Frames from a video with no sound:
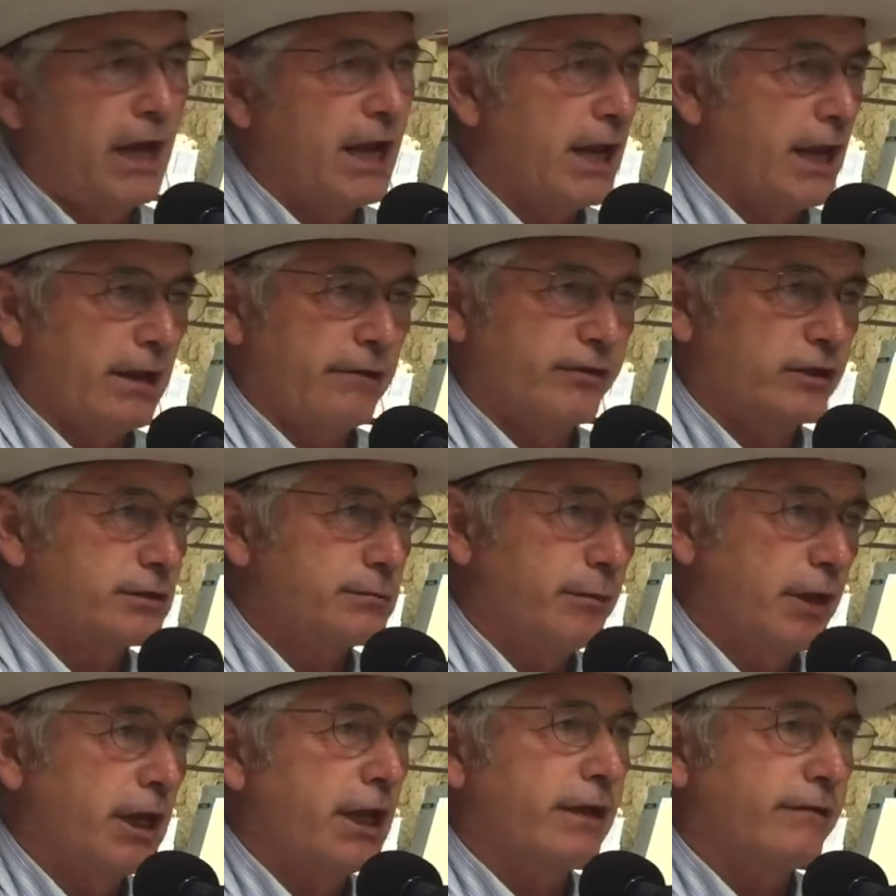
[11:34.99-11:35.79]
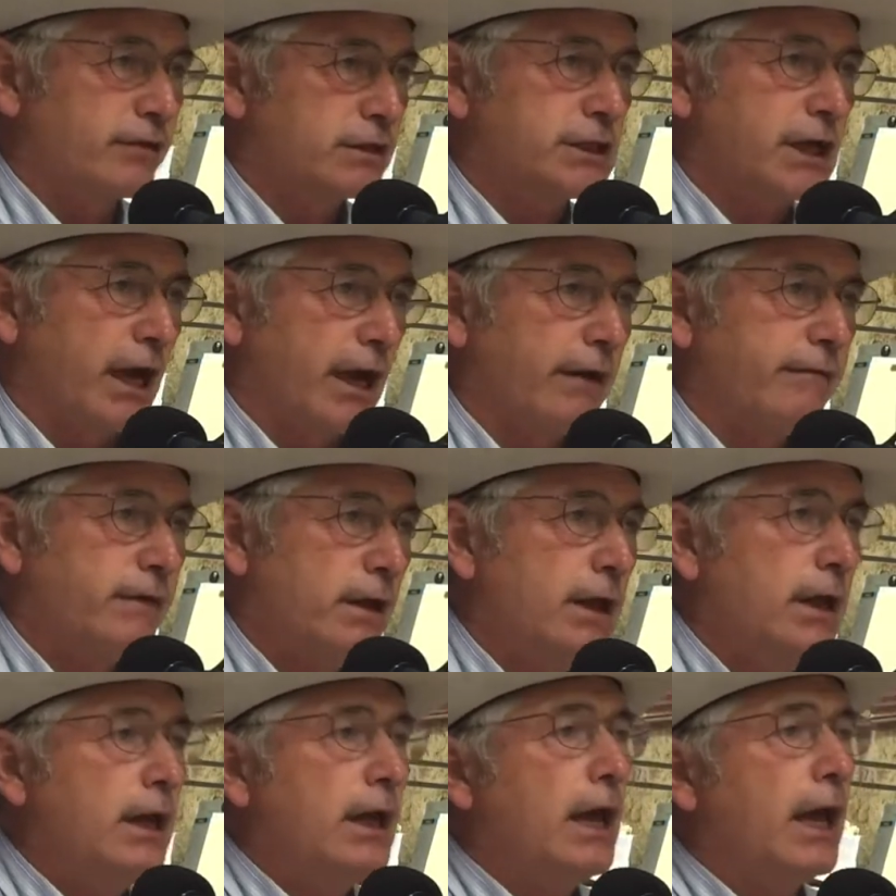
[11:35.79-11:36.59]
Many of us have.
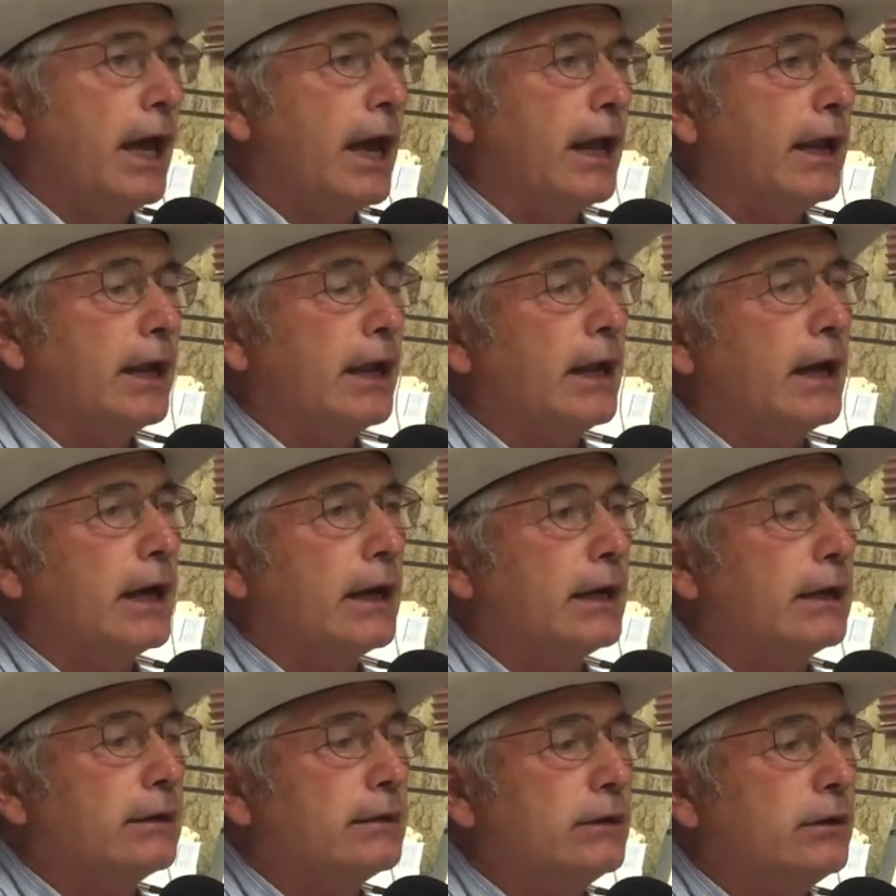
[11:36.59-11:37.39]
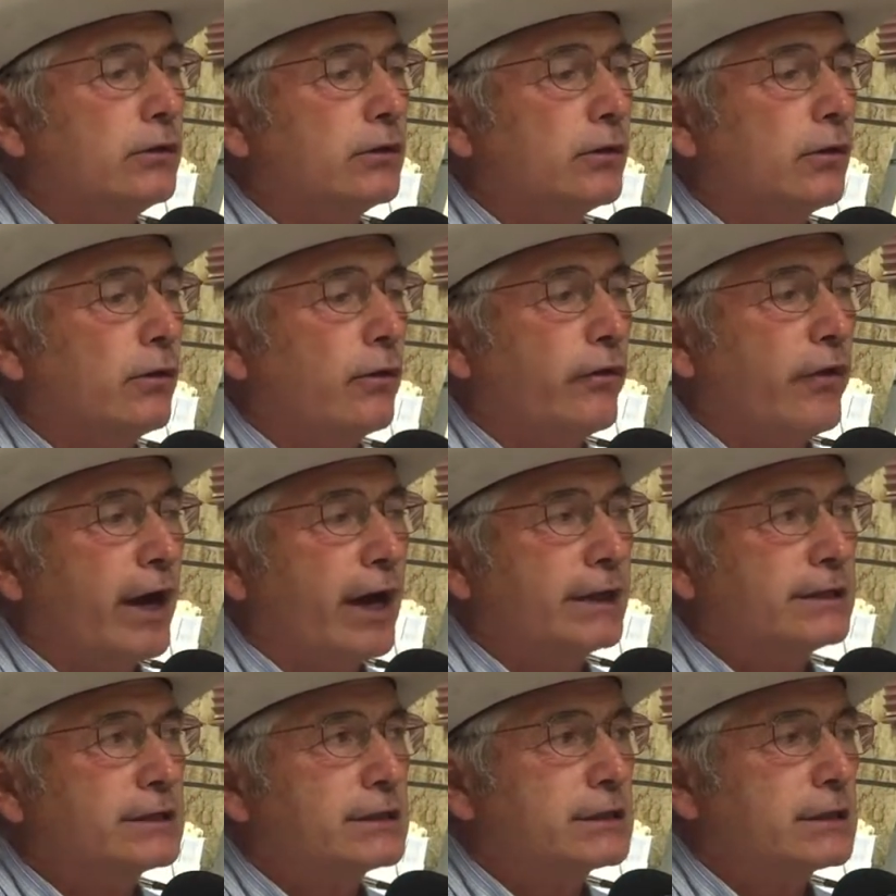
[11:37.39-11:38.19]
And you know,
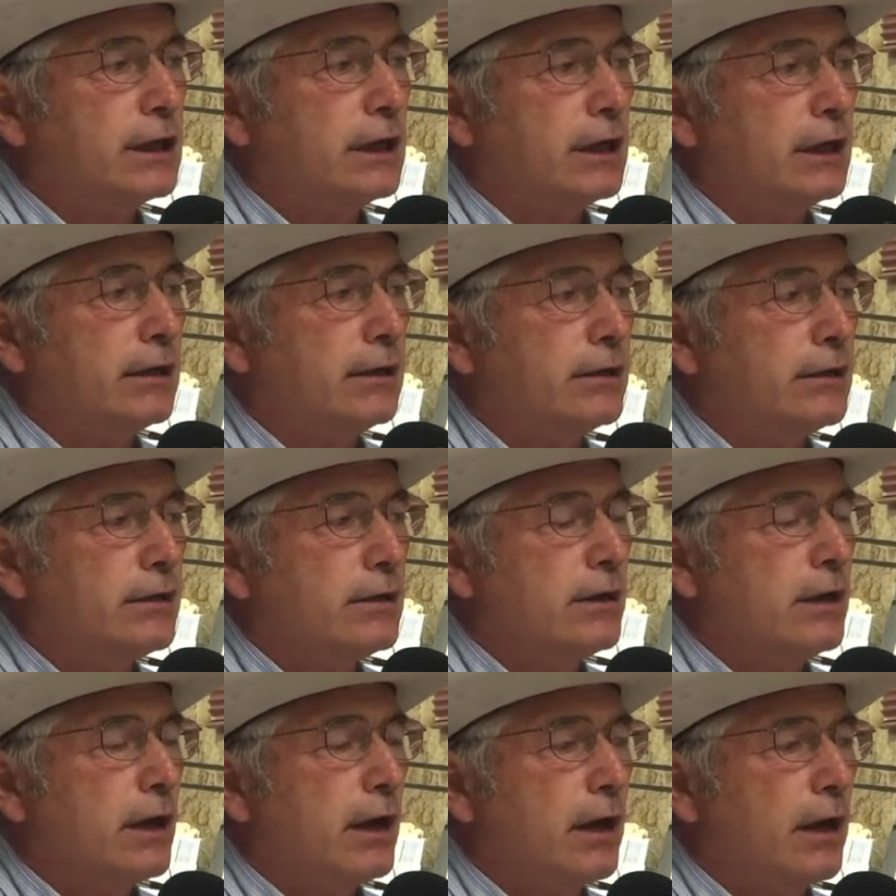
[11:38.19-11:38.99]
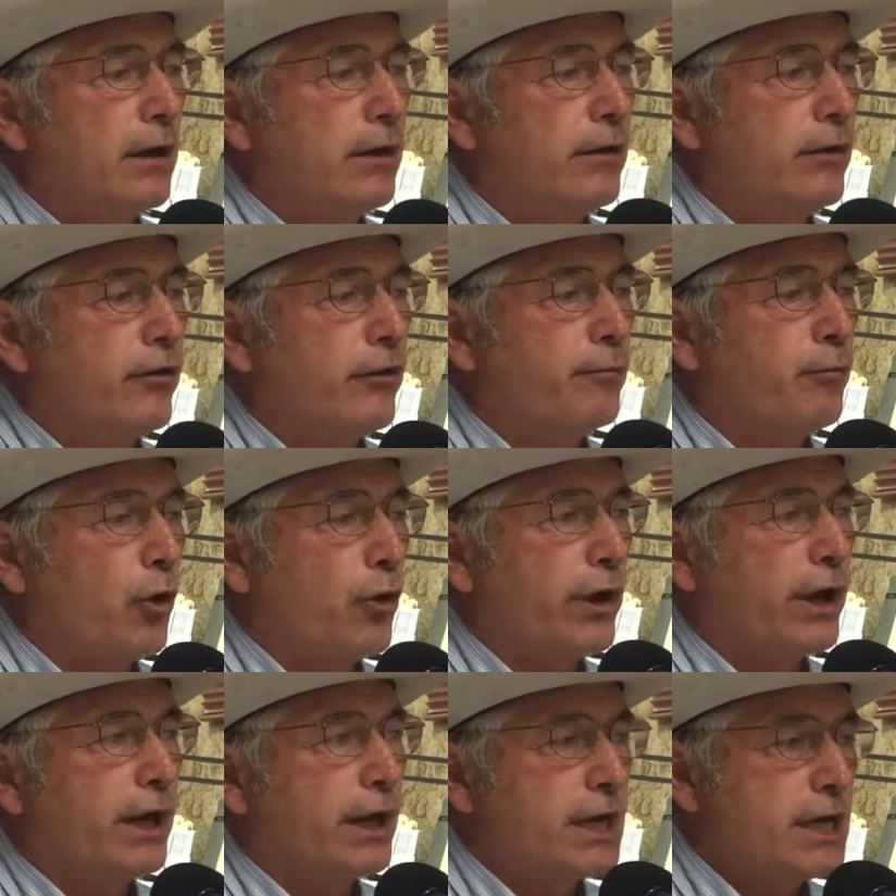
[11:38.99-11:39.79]
that's the
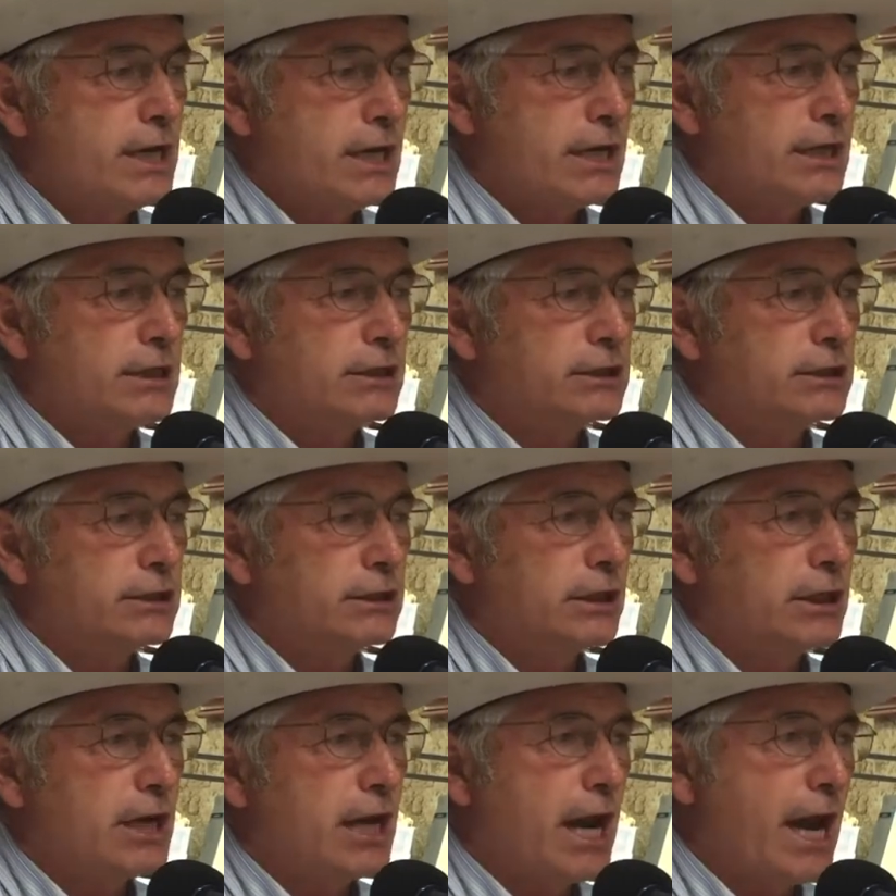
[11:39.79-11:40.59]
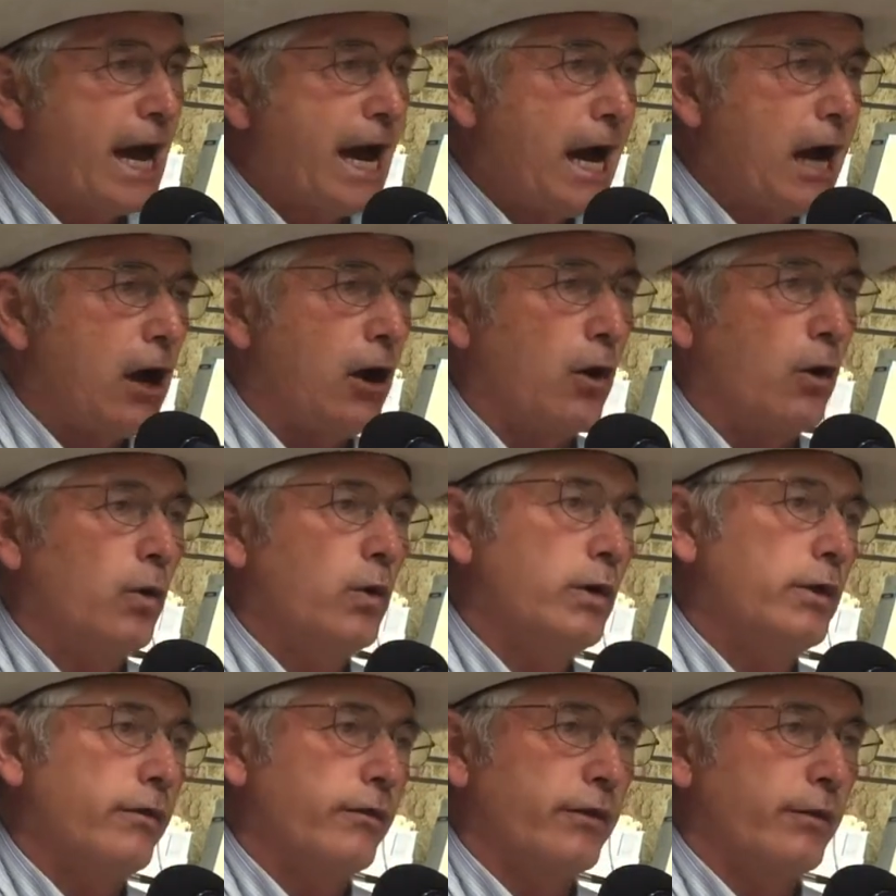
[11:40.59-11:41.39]
point is
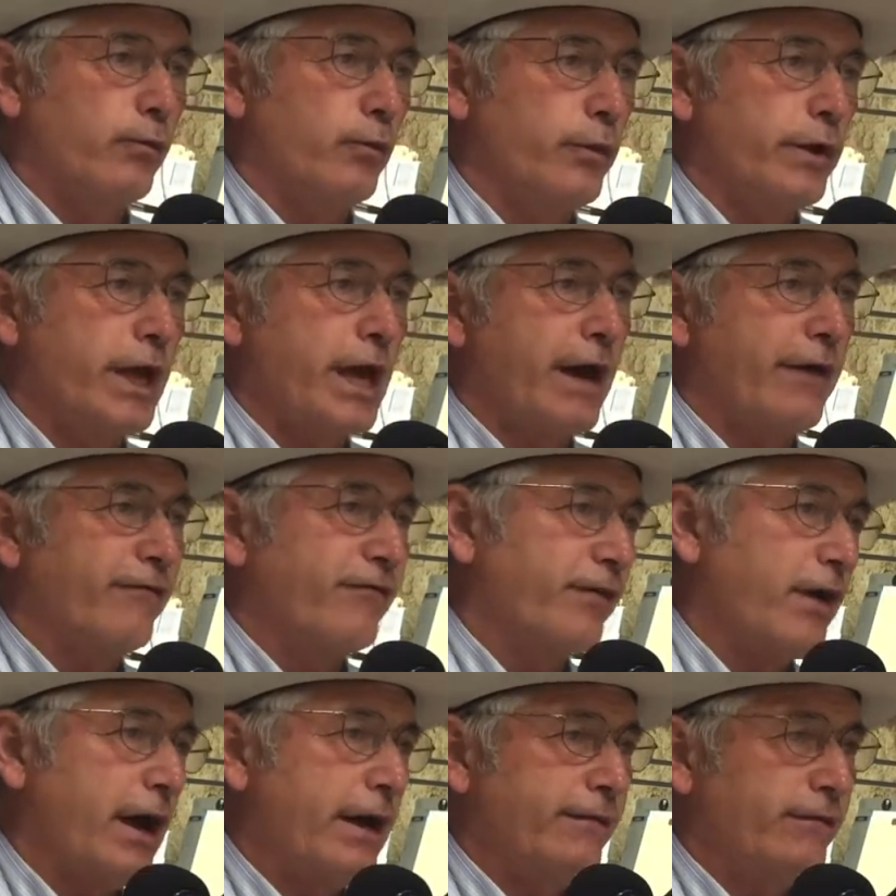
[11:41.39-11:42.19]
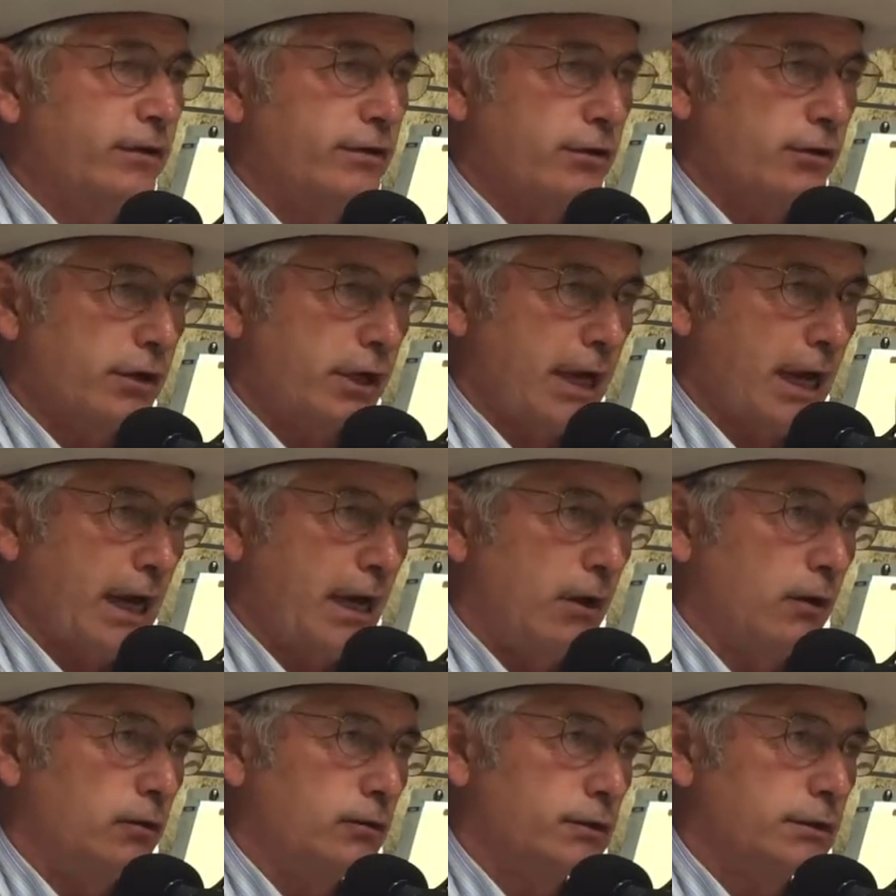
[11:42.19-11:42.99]
now we have 500
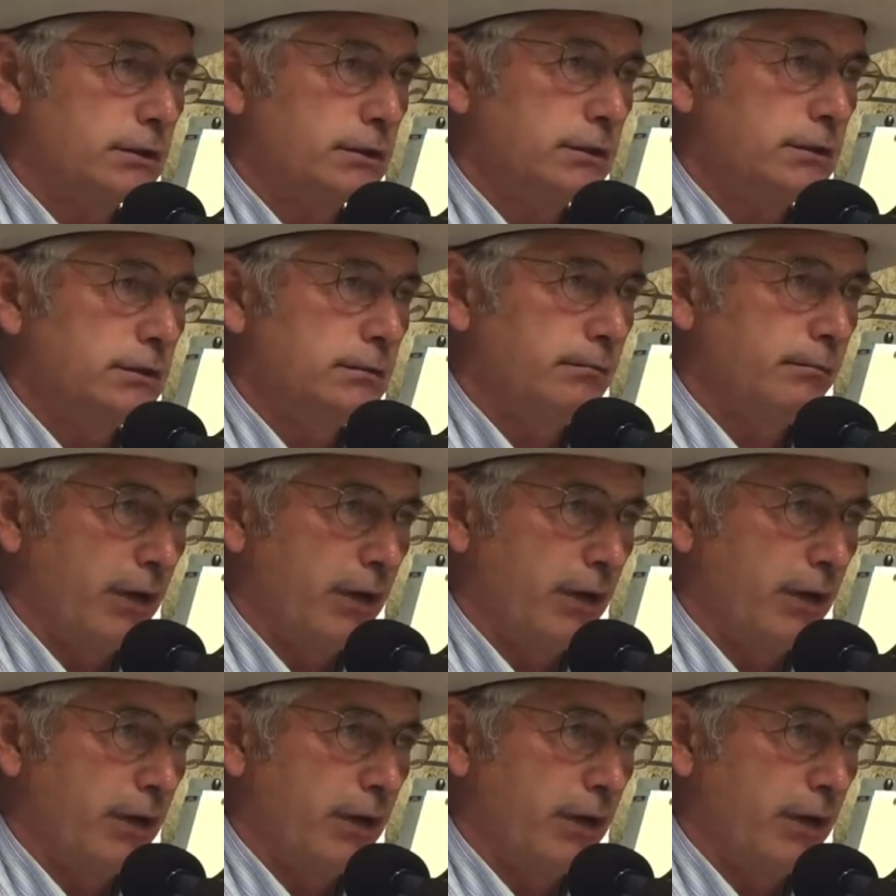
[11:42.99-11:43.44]
cows,